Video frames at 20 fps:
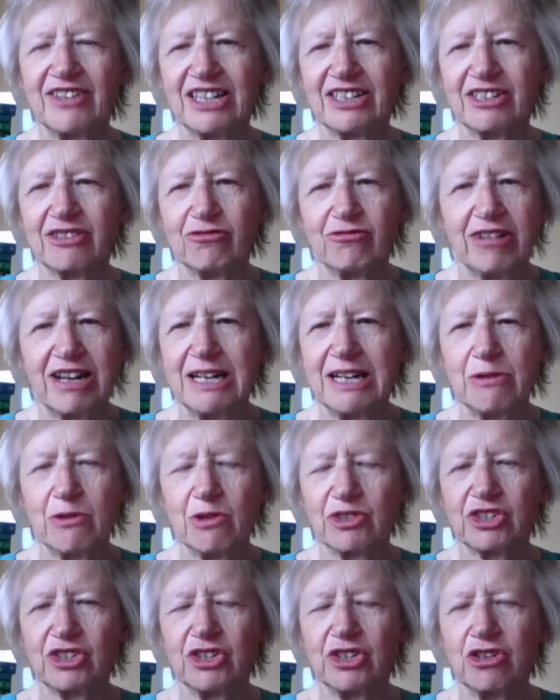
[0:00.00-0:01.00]
That's really
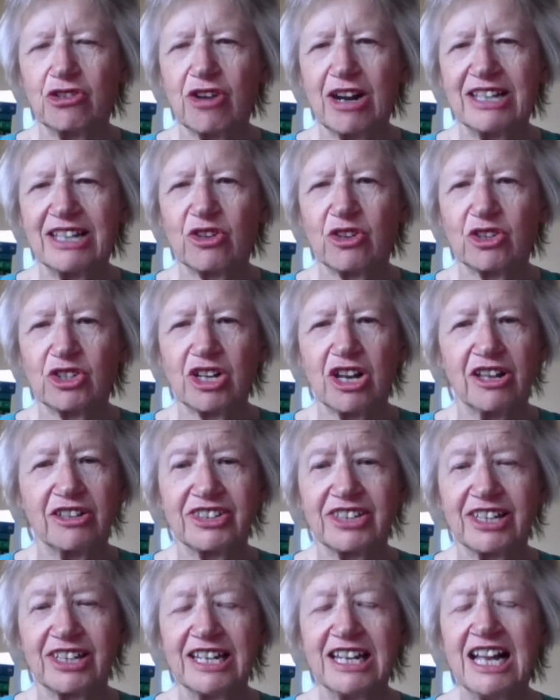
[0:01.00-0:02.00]
what Sue Gray's got to answer.